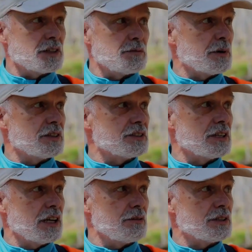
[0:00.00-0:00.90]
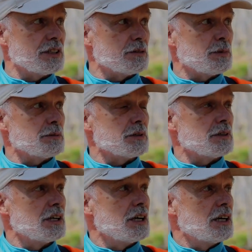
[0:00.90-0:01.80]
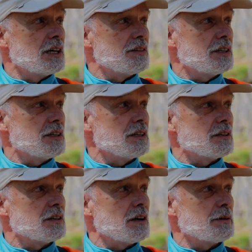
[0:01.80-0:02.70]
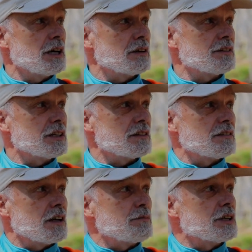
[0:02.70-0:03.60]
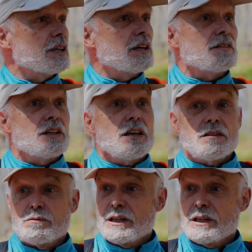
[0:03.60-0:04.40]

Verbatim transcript: experienced today with these people. The coming out of the excitement yes,